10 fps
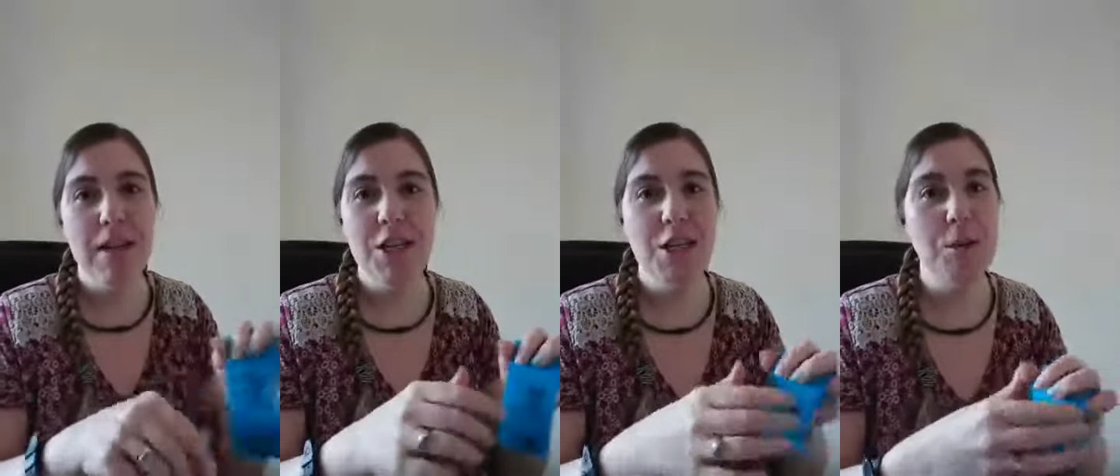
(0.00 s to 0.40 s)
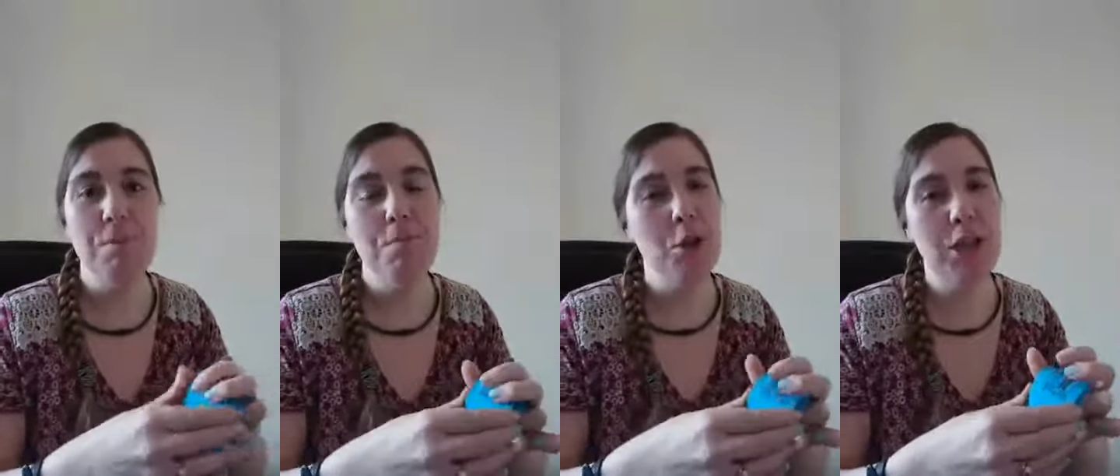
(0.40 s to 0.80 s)
she'll
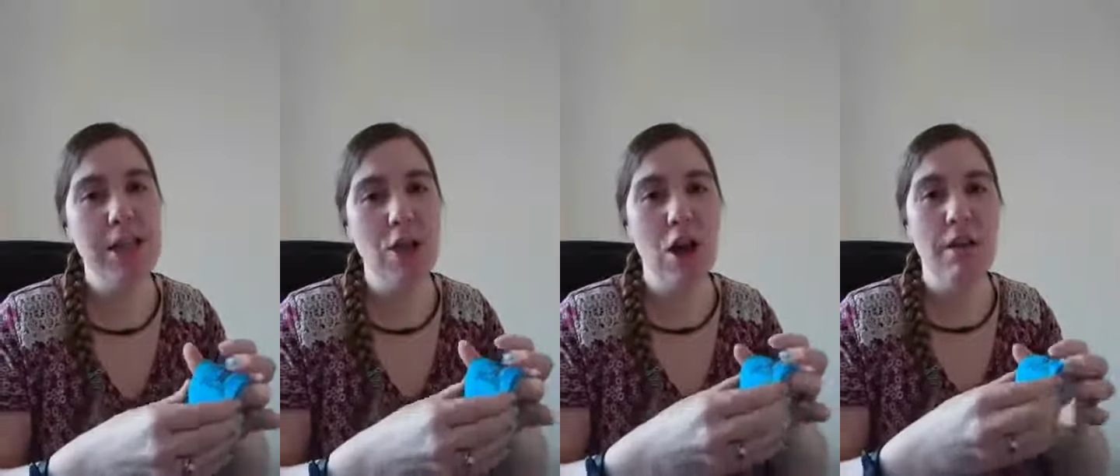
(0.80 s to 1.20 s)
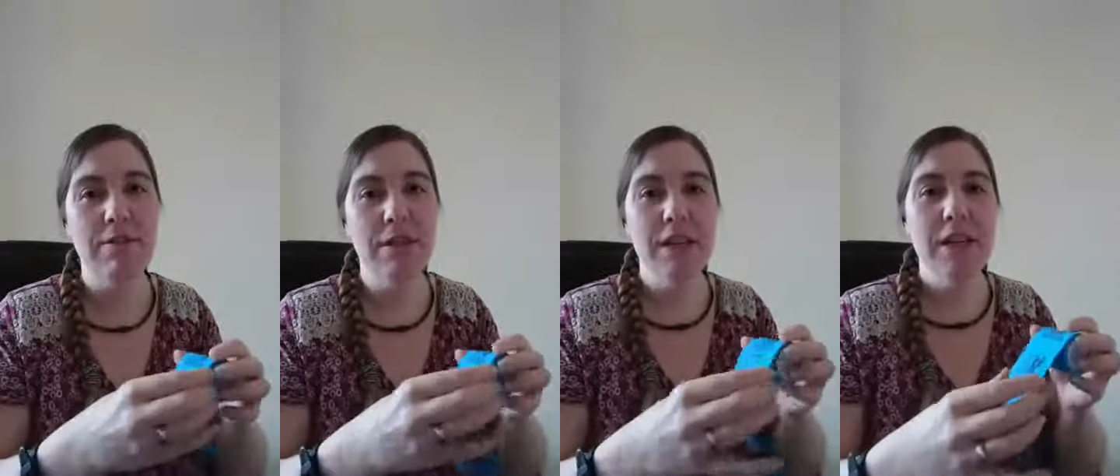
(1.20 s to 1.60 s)
pull it
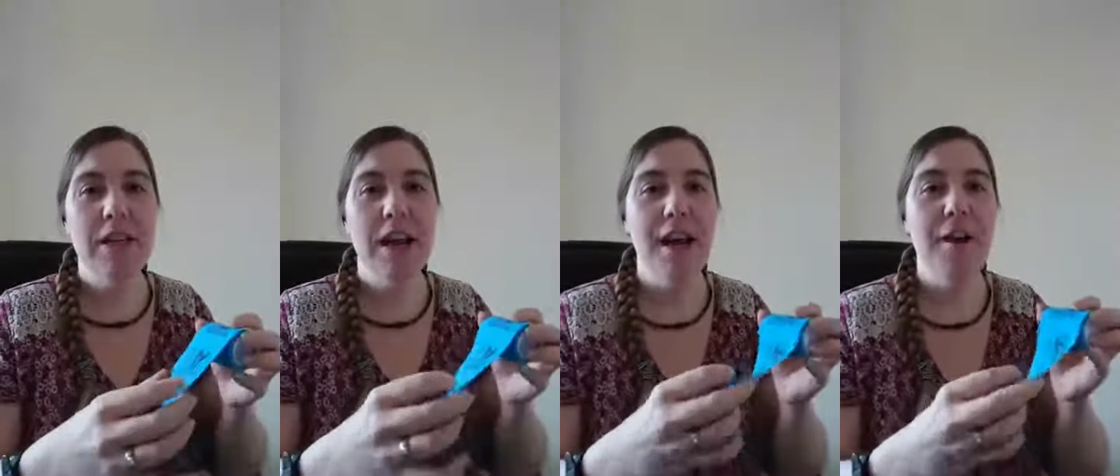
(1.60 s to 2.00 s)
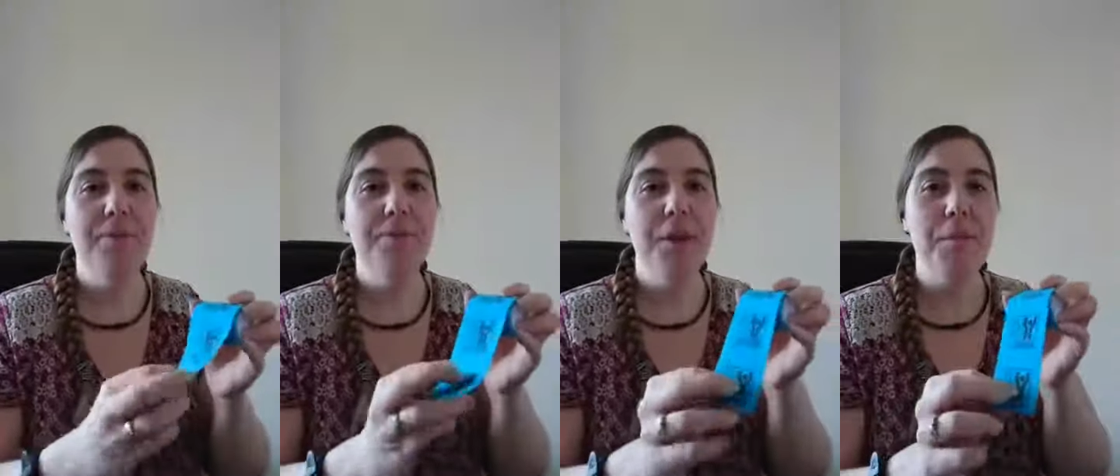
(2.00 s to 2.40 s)
off.
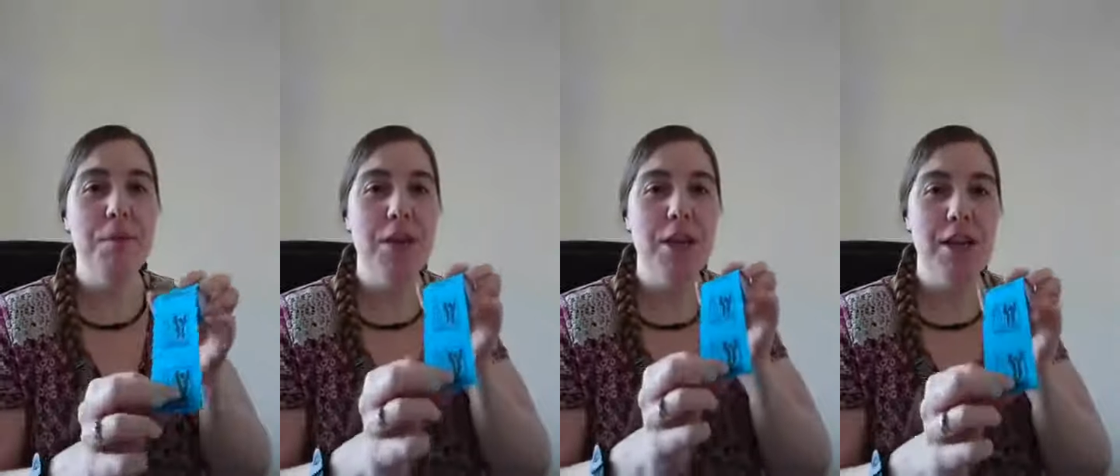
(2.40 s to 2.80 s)
But